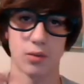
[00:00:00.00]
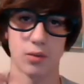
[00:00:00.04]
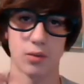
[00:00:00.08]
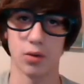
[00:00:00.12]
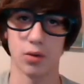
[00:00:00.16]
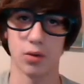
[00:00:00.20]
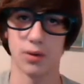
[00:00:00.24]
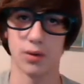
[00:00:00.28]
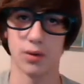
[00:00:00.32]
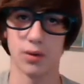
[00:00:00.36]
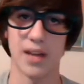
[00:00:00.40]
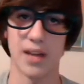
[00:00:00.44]

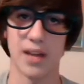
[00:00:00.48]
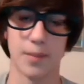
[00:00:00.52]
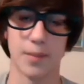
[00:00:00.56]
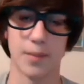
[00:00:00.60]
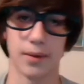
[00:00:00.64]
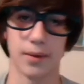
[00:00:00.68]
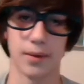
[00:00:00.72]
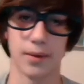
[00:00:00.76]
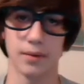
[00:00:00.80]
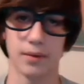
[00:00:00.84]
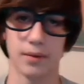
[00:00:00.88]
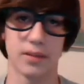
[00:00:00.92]
record that,
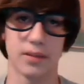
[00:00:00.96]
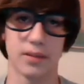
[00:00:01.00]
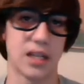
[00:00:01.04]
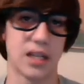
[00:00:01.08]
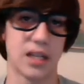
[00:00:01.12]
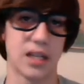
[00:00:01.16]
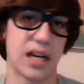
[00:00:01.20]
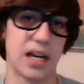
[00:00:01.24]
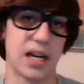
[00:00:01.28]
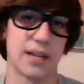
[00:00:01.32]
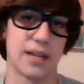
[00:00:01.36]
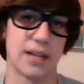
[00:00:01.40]
but
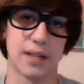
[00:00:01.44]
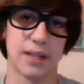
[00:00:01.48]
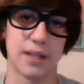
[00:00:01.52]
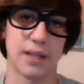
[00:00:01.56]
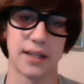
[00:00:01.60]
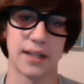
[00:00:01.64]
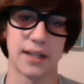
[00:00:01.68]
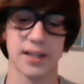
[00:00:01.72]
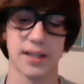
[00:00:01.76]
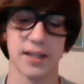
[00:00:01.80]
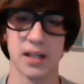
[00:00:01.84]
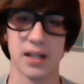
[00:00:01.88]
I
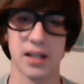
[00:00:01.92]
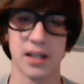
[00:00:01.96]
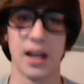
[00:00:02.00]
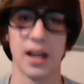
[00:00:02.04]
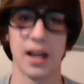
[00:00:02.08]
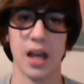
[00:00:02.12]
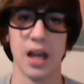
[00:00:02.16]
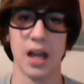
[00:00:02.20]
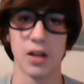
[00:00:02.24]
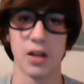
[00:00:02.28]
guess not.